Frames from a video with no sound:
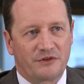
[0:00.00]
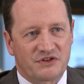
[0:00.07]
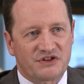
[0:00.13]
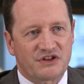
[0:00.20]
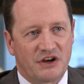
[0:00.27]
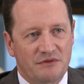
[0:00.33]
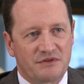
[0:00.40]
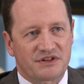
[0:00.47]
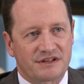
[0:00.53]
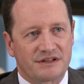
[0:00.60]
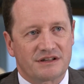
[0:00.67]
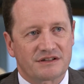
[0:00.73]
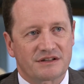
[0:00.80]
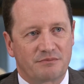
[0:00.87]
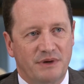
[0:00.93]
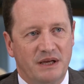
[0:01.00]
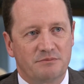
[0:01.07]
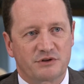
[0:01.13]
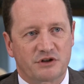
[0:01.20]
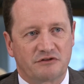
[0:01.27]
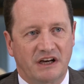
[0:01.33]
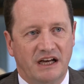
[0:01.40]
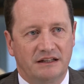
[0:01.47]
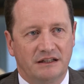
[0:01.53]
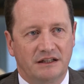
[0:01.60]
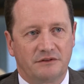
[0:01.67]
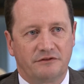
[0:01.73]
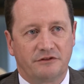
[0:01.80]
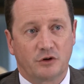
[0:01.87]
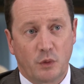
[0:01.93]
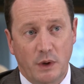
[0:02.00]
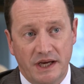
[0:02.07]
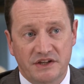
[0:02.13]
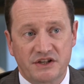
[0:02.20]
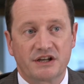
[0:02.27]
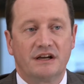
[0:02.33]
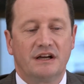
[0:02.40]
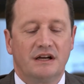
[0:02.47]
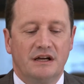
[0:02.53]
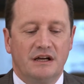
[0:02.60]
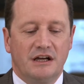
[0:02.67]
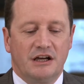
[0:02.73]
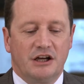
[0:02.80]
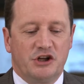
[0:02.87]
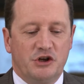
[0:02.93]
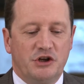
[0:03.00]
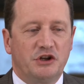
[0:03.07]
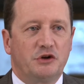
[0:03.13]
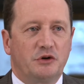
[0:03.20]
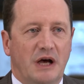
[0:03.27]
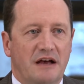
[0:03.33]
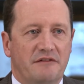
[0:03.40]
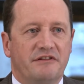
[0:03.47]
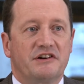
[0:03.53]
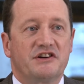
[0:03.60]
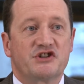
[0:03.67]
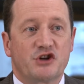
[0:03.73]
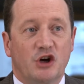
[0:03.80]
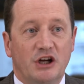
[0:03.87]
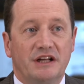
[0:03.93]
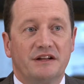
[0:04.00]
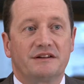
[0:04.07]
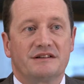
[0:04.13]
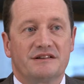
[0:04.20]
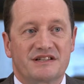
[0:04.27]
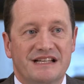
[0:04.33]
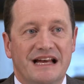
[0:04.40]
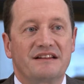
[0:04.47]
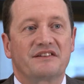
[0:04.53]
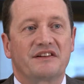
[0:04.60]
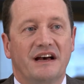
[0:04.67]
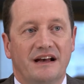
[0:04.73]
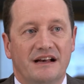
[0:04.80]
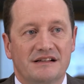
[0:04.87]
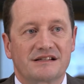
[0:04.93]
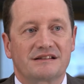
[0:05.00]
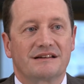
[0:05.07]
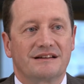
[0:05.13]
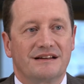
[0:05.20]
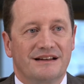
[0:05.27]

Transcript: the services being provided, for which you need to have very solid standardized